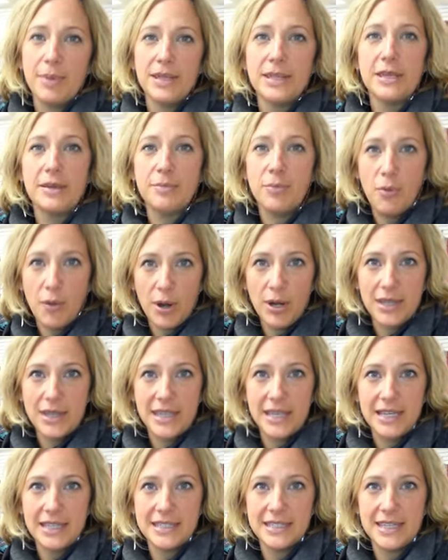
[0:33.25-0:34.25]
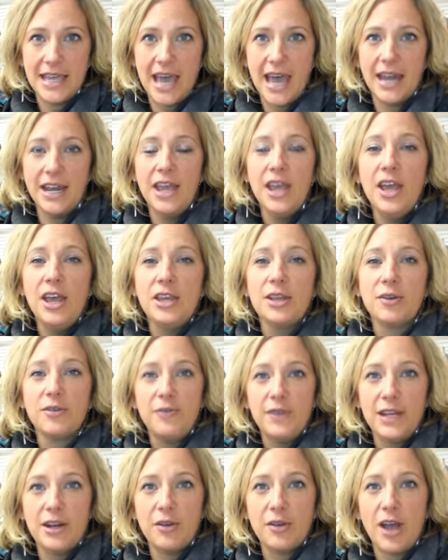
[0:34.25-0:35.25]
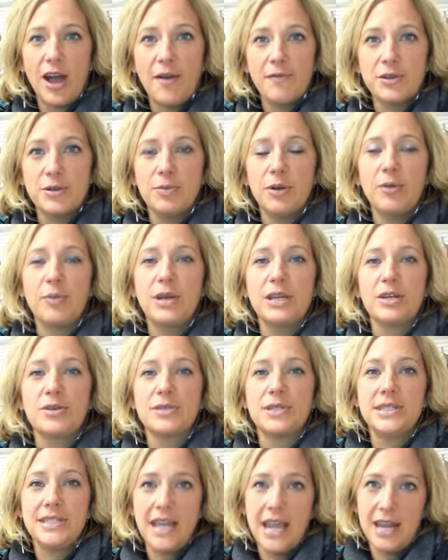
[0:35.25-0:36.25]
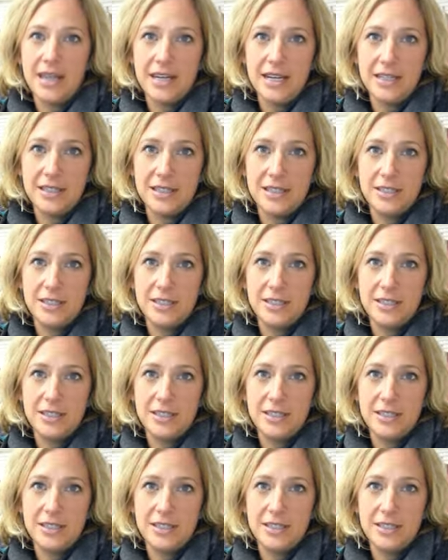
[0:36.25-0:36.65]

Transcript: but the important thing is that your feet are comfortable when you're standing.